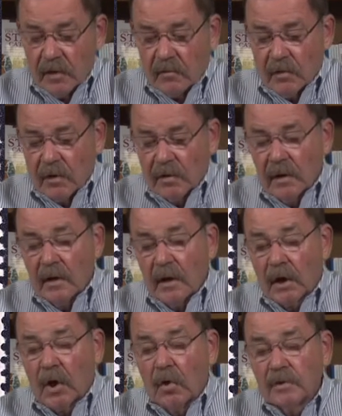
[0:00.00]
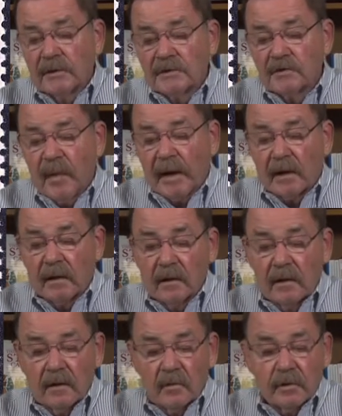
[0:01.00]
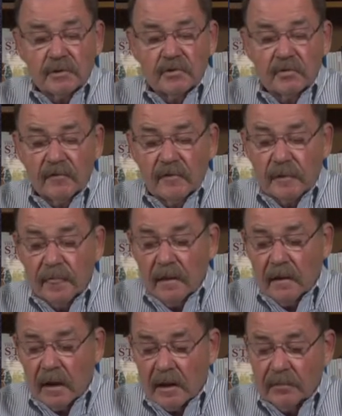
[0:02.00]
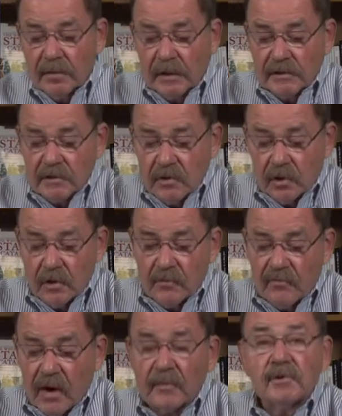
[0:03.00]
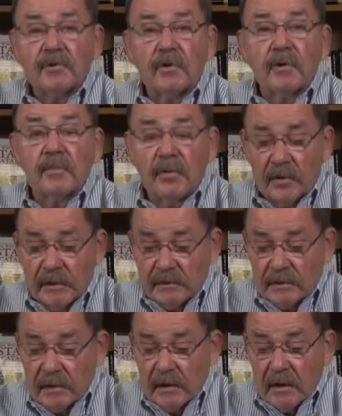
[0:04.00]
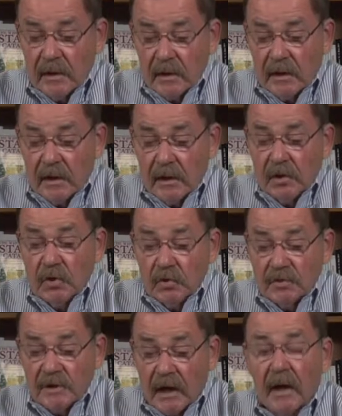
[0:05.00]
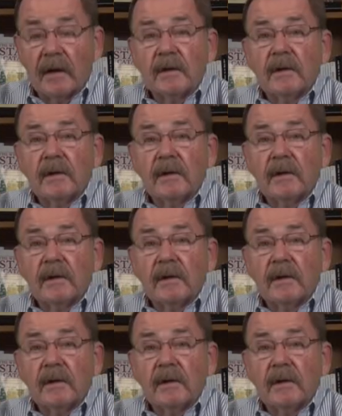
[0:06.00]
Railroad. A golden spike was driven at a place called Promontory Point in Utah.